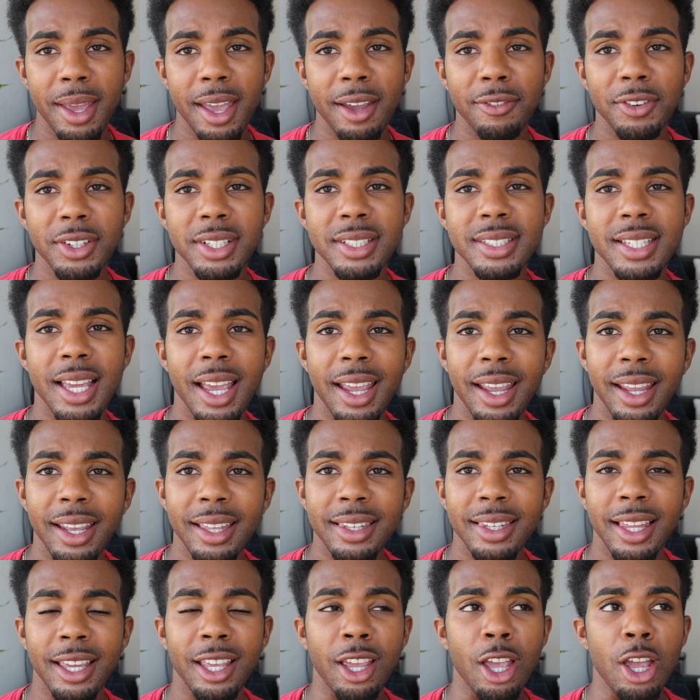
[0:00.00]
every day,
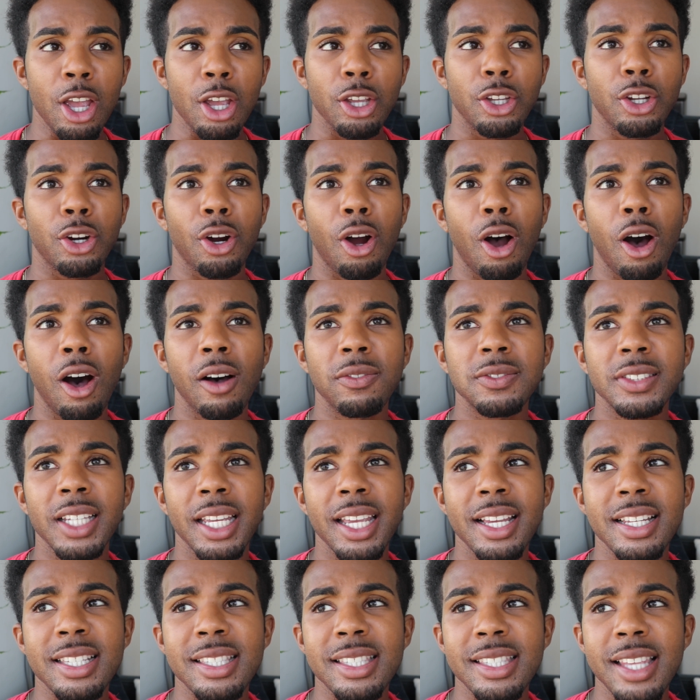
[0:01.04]
and like your off
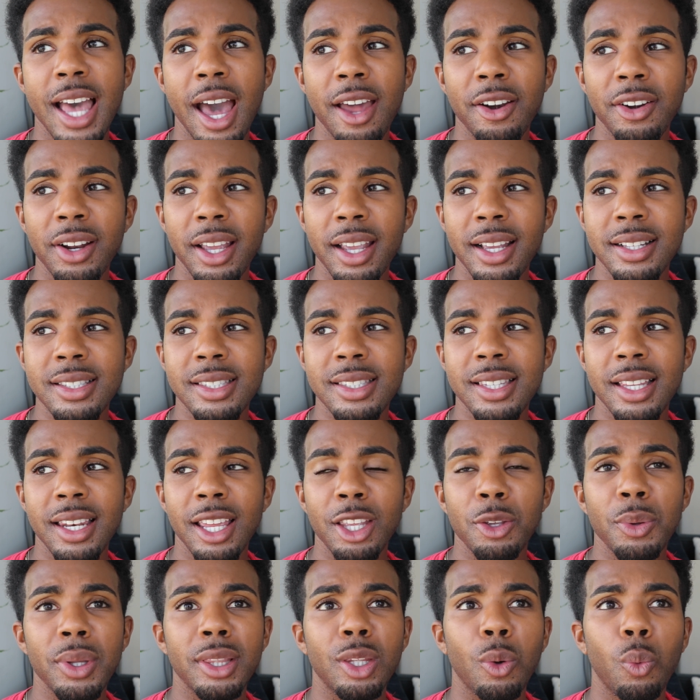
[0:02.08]
day is Saturday and
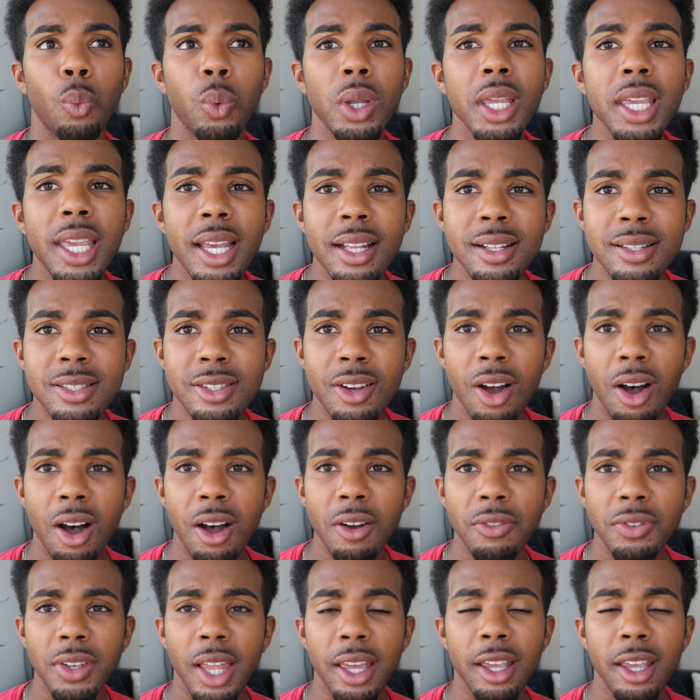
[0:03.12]
Sunday, you get the weekends off?